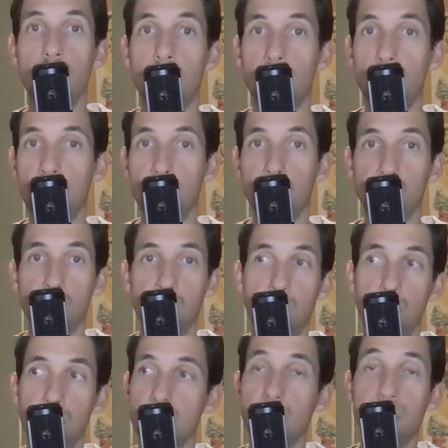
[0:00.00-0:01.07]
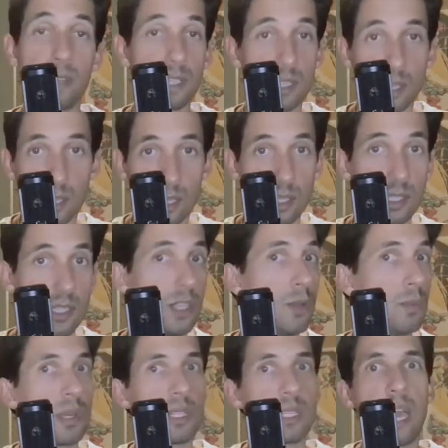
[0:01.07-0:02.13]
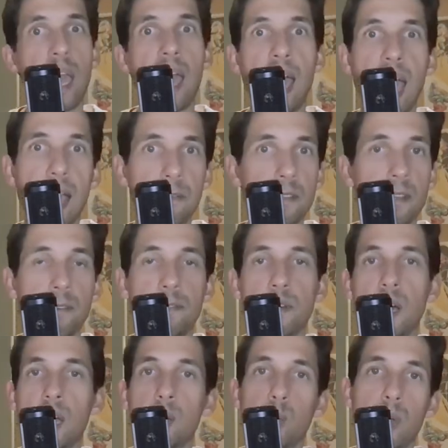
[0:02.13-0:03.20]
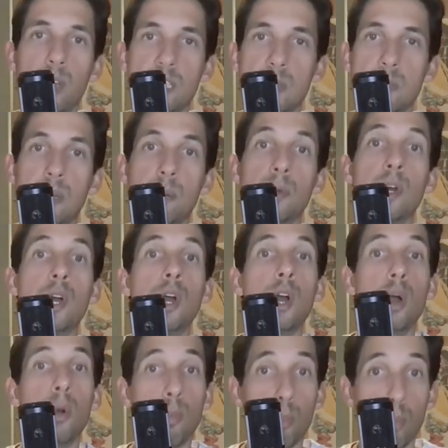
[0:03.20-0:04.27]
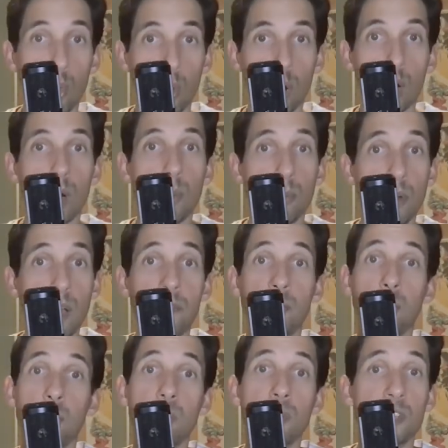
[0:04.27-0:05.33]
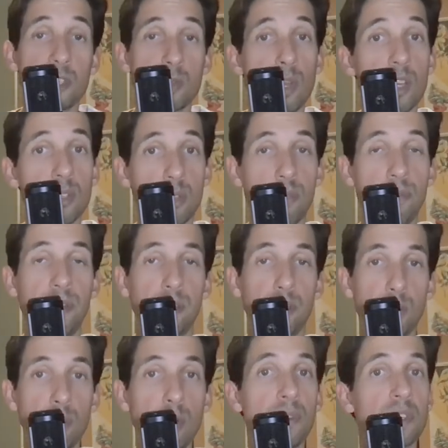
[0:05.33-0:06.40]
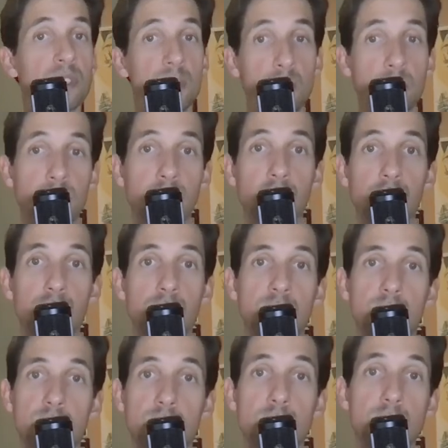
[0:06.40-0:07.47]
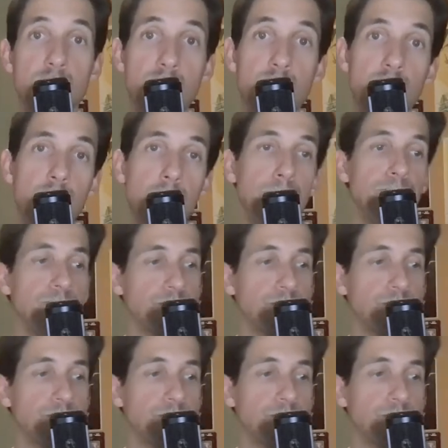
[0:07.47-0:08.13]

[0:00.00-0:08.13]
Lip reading: on people sharing their stuff. And that's going to continue because they have to find ways to become more profitable. This will also affect their movies. It's going to be very interesting to see